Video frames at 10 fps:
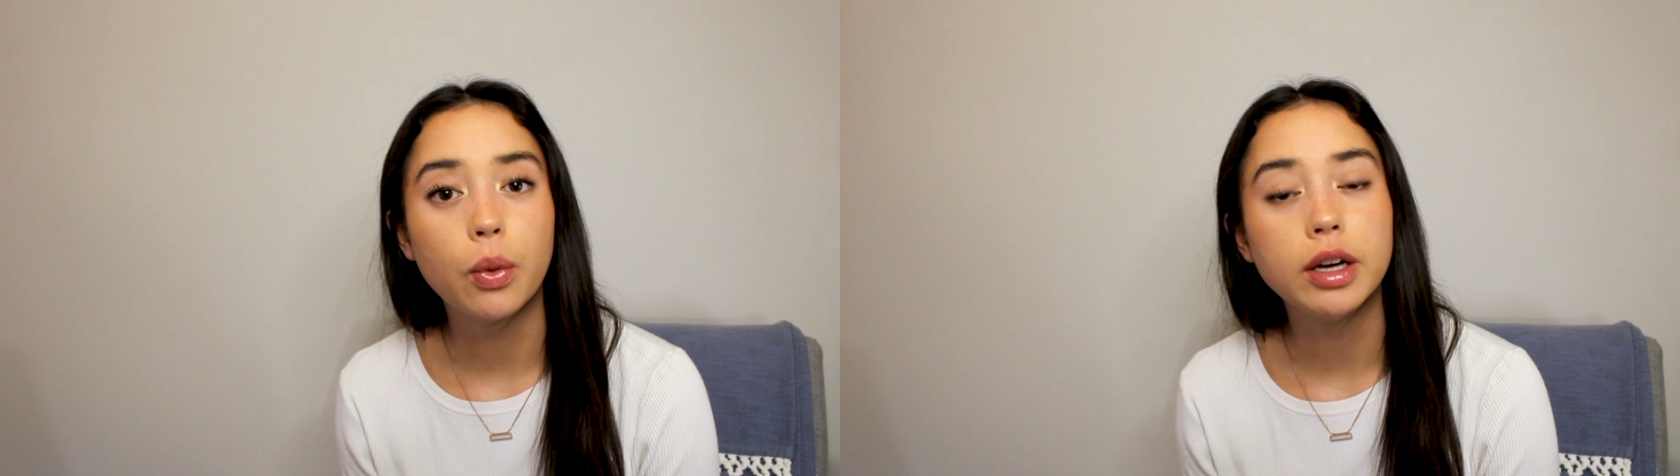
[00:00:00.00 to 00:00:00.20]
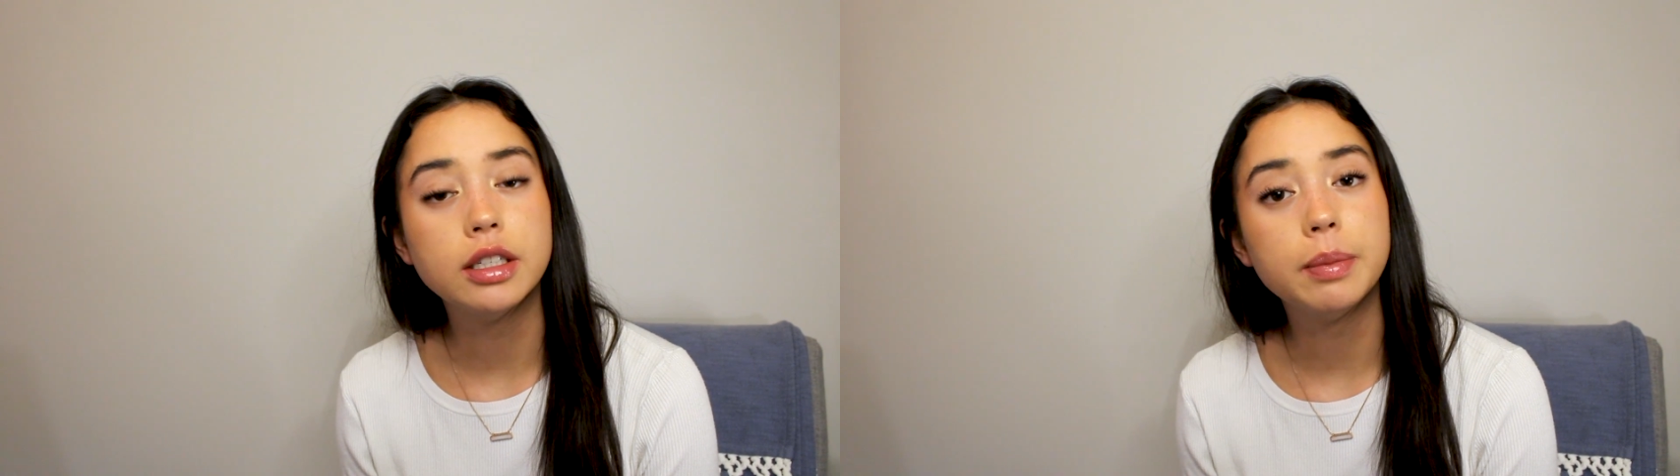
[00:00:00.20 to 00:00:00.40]

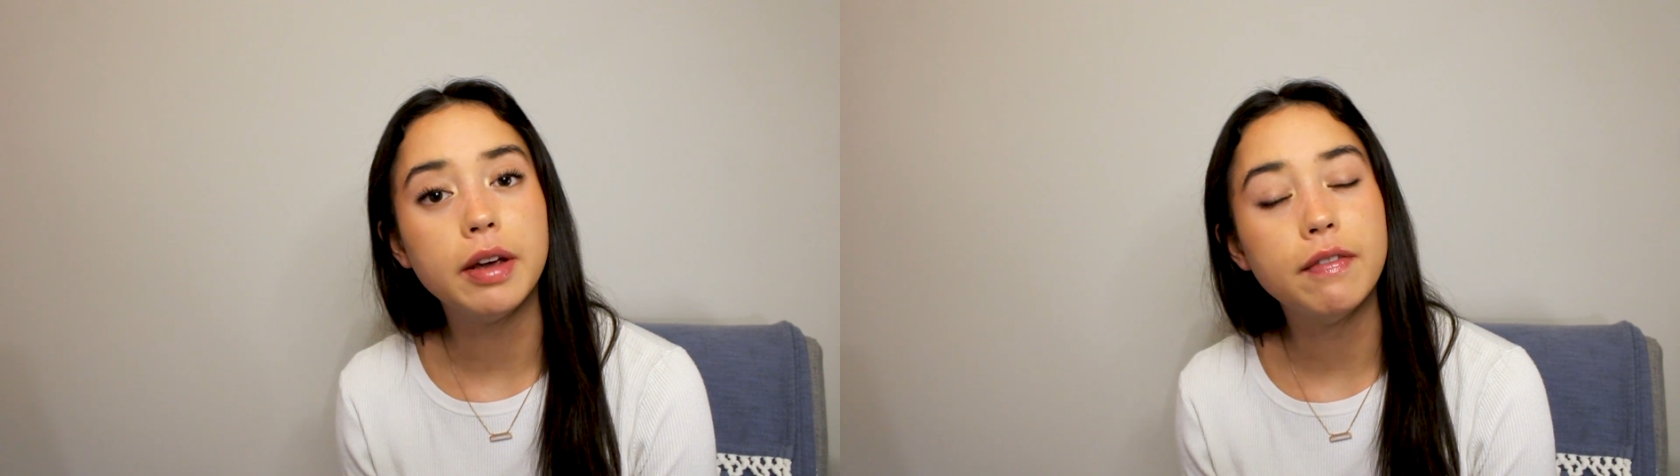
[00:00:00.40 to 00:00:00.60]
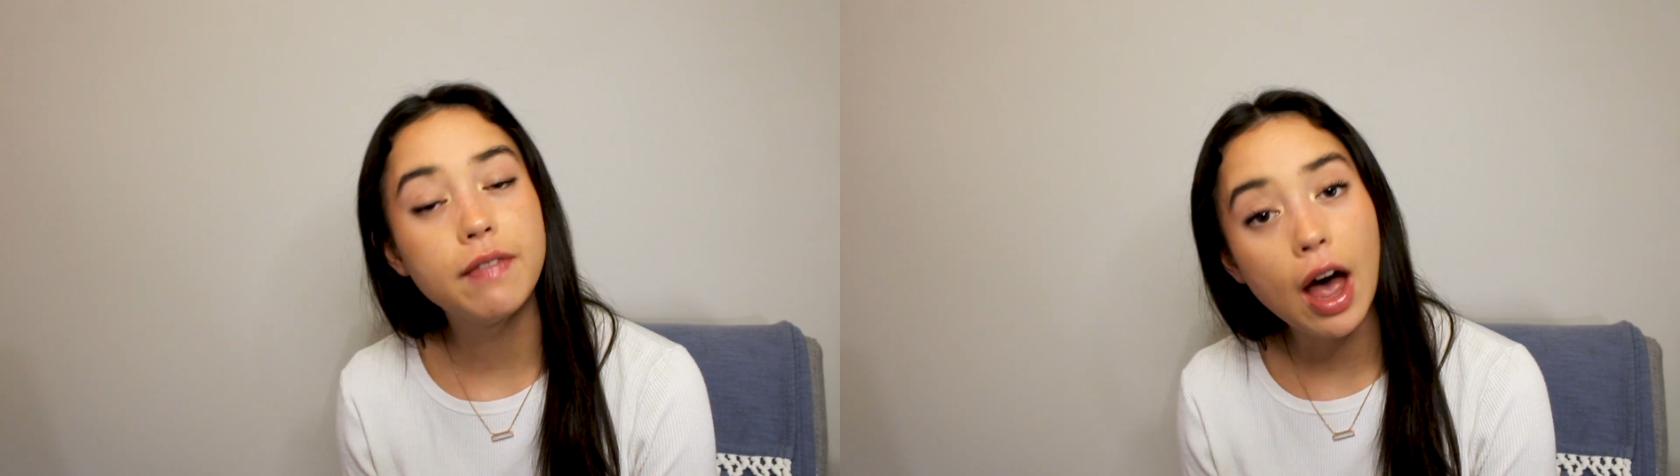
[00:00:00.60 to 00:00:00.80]
going to
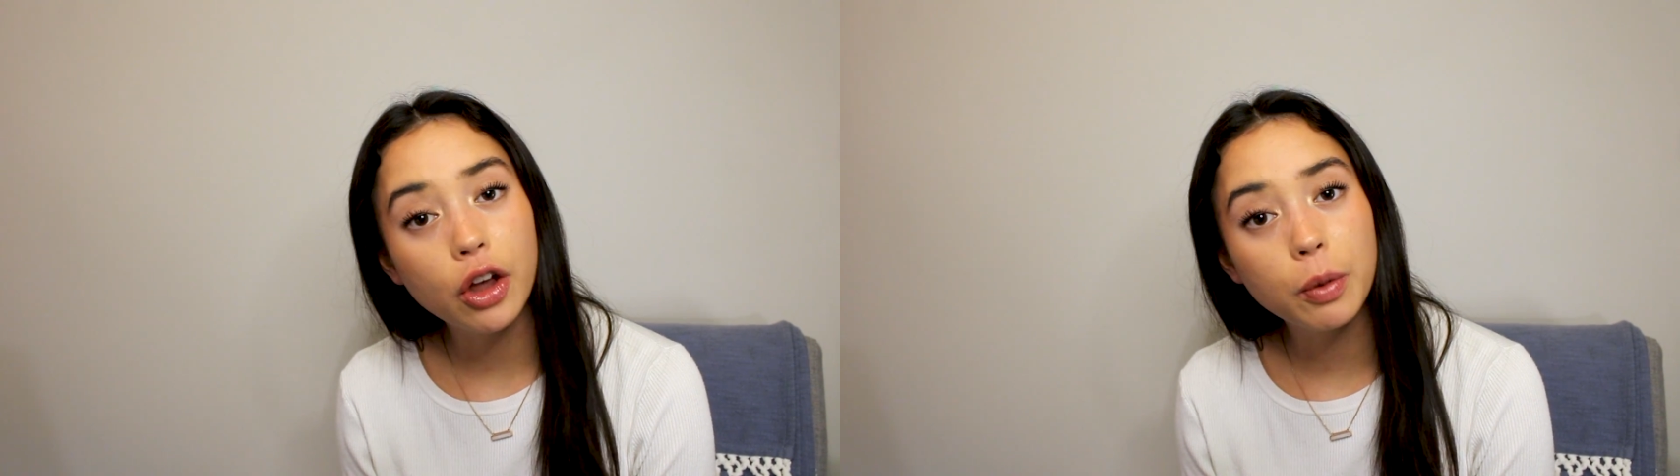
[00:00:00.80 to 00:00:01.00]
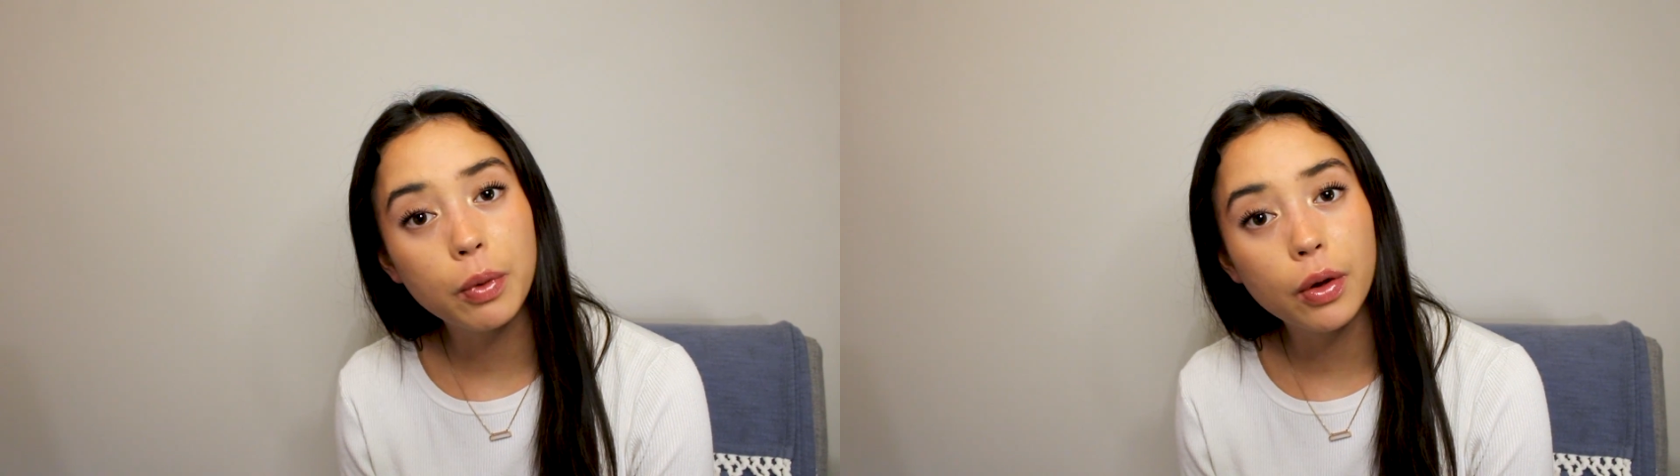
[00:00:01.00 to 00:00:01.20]
be
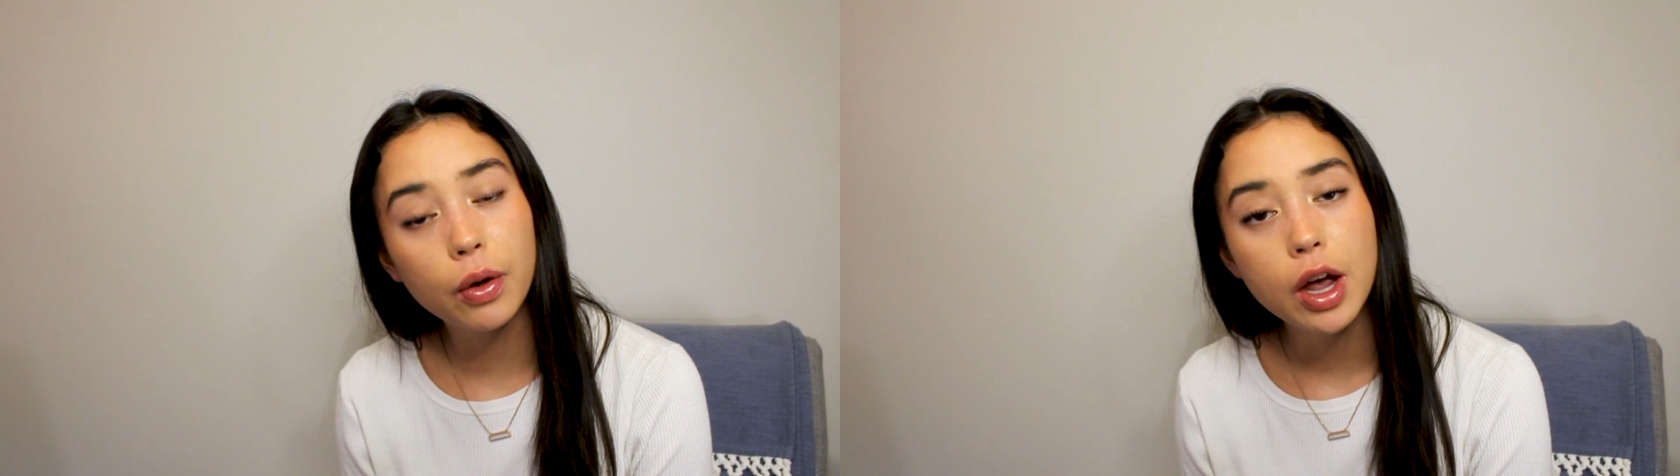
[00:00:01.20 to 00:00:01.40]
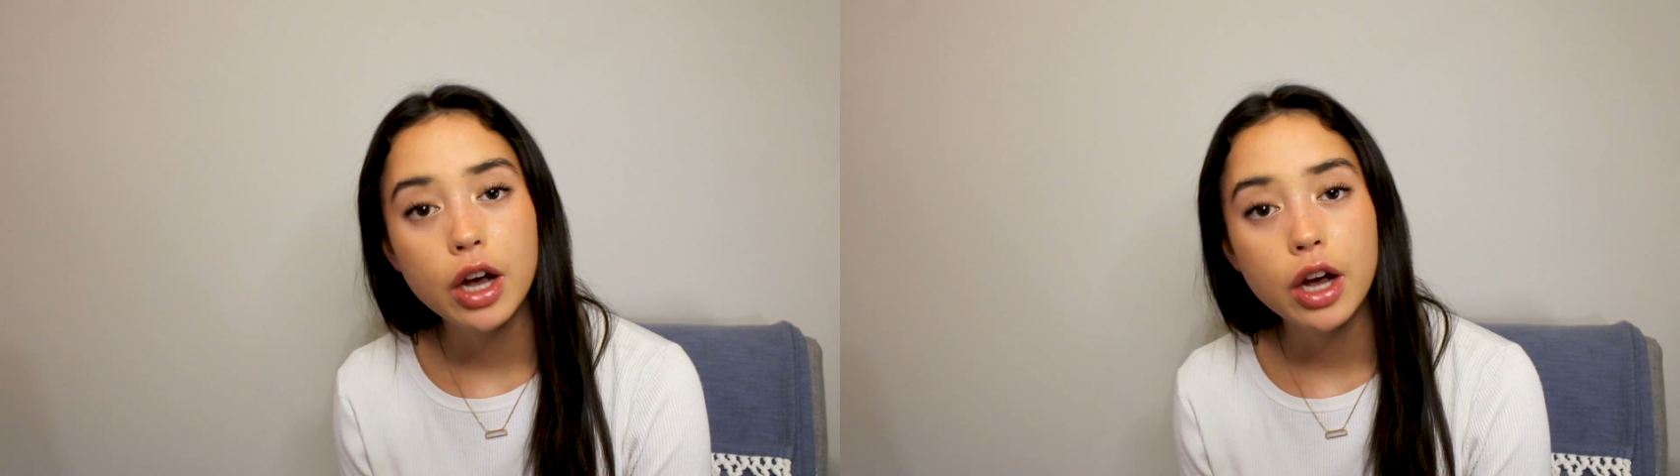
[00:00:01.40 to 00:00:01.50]
valuable